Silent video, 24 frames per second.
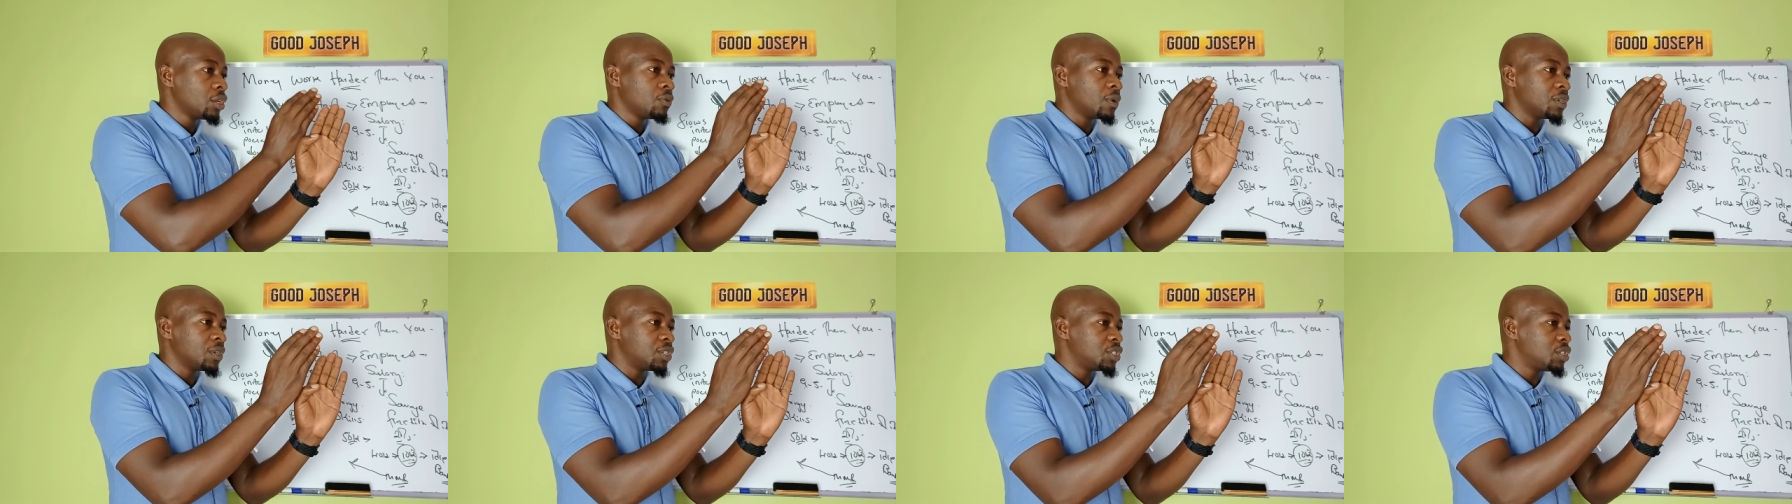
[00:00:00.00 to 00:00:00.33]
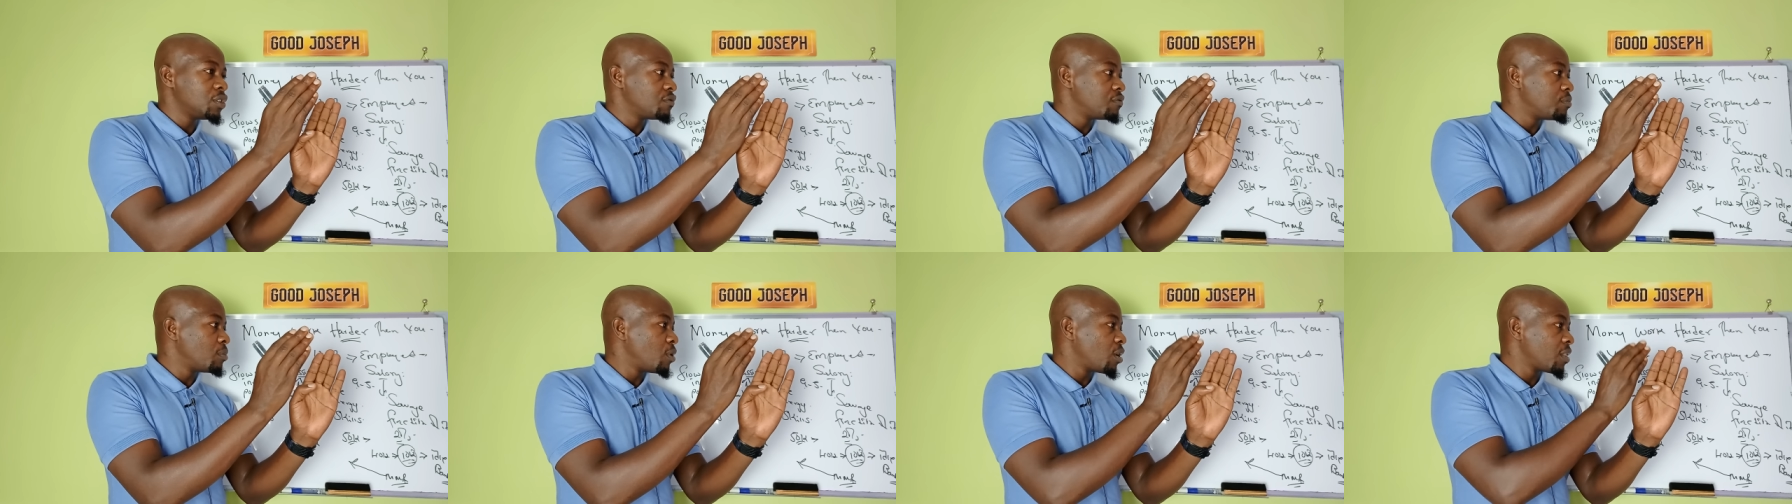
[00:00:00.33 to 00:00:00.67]
You
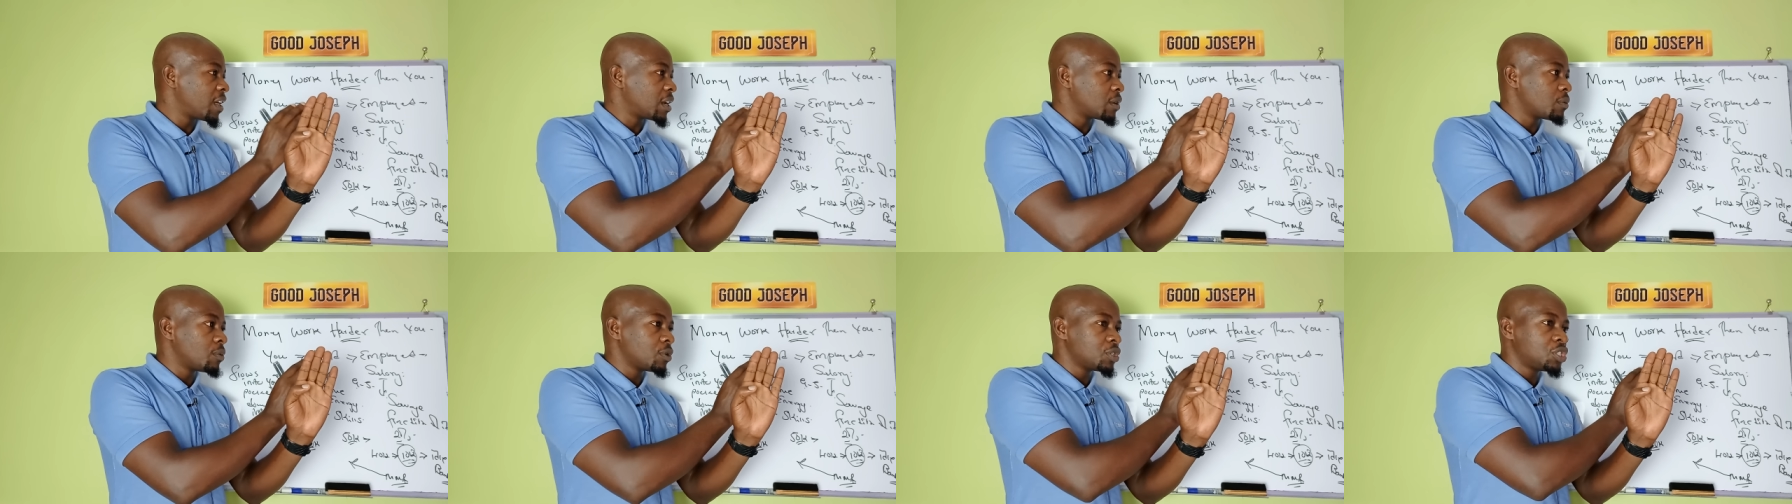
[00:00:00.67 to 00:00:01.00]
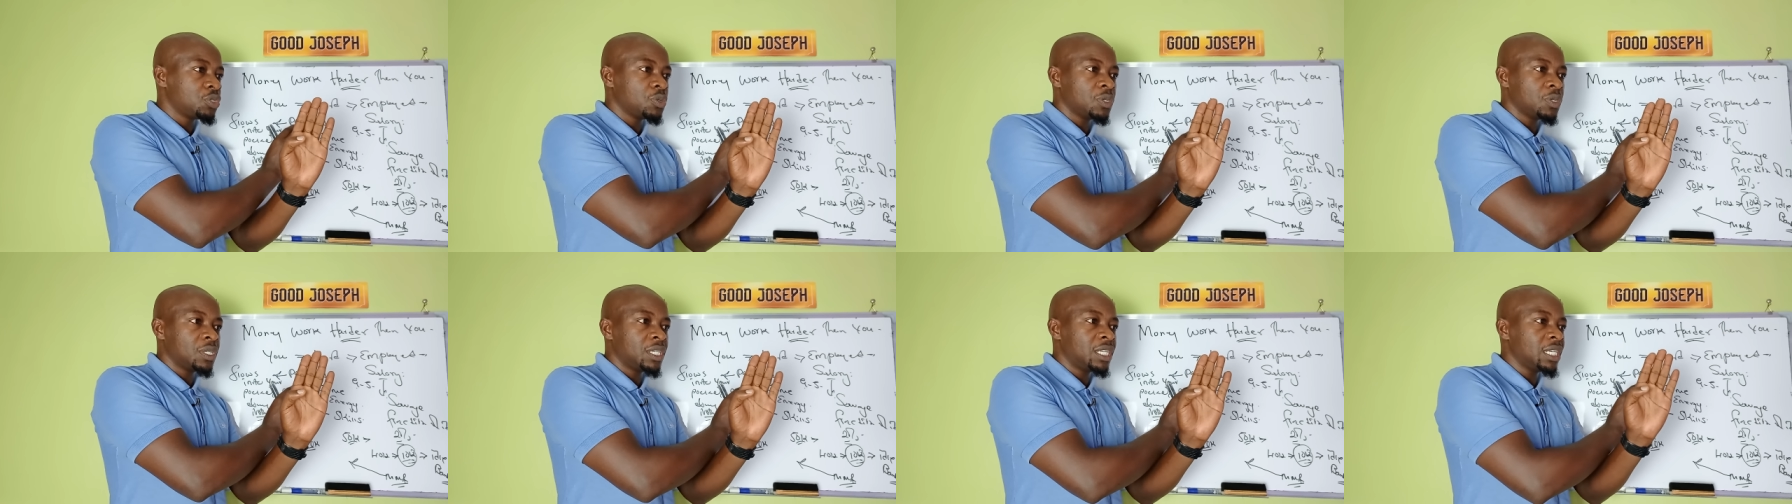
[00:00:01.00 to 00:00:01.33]
achieve more than
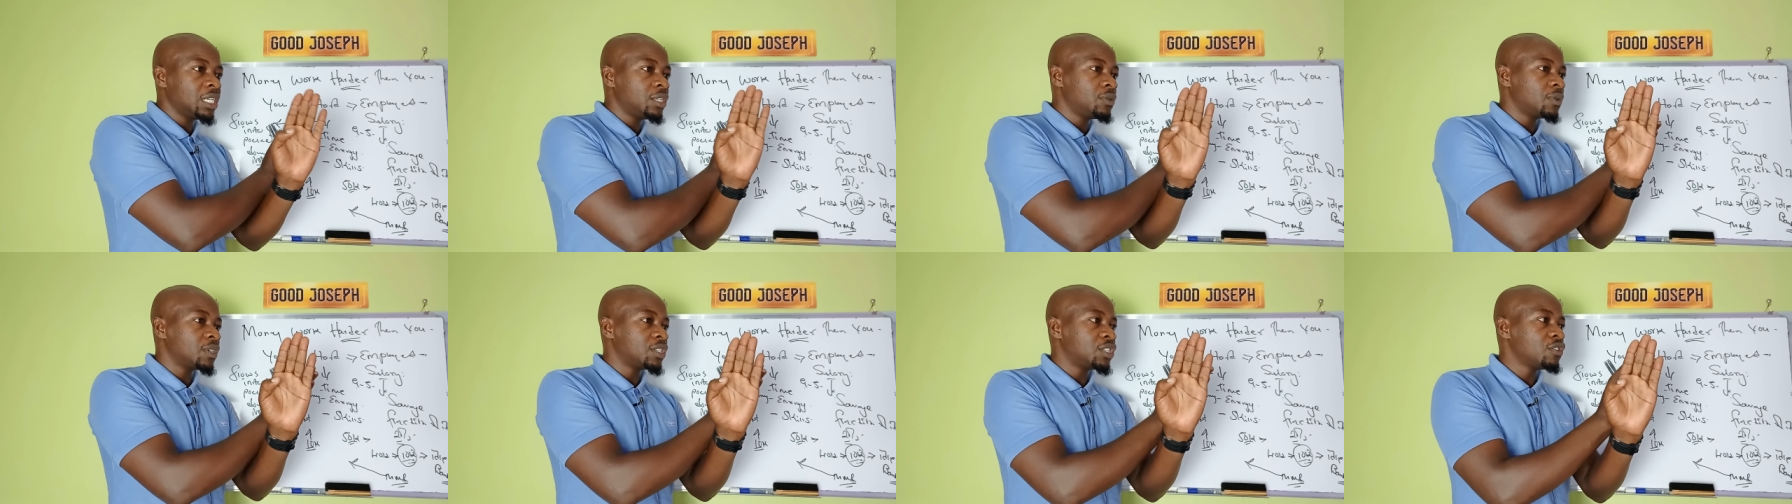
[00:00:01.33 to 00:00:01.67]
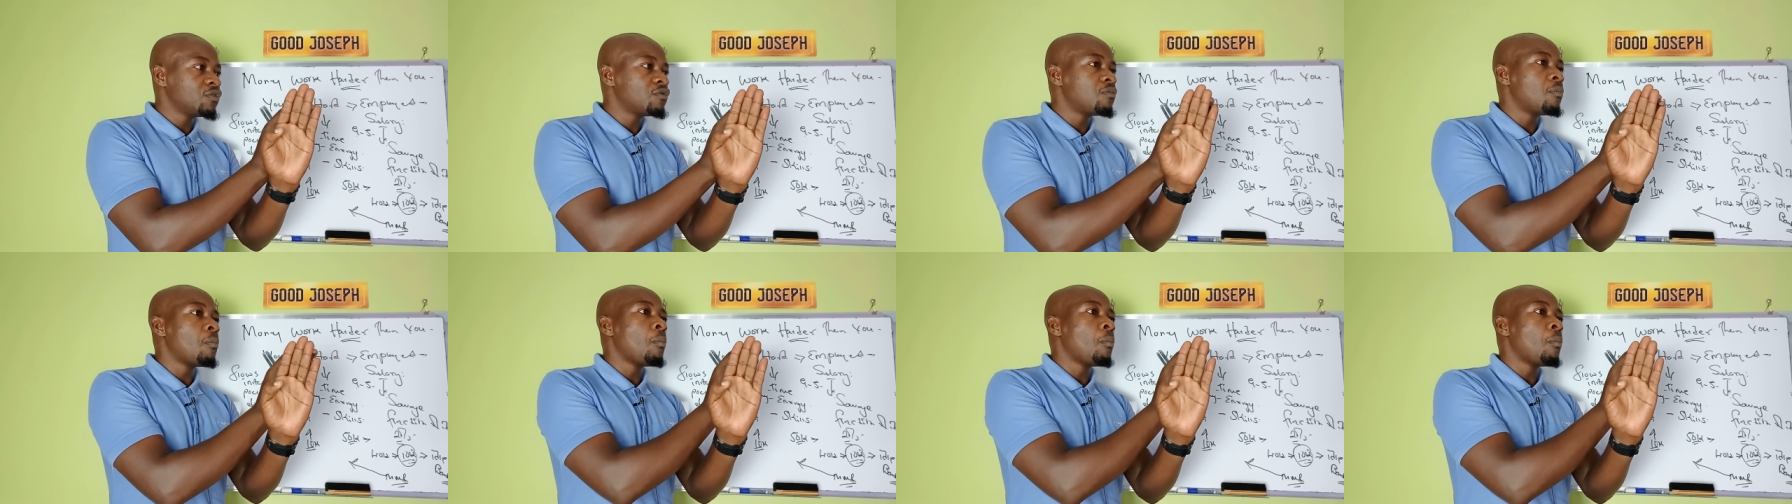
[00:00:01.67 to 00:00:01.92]
what you did. You achieve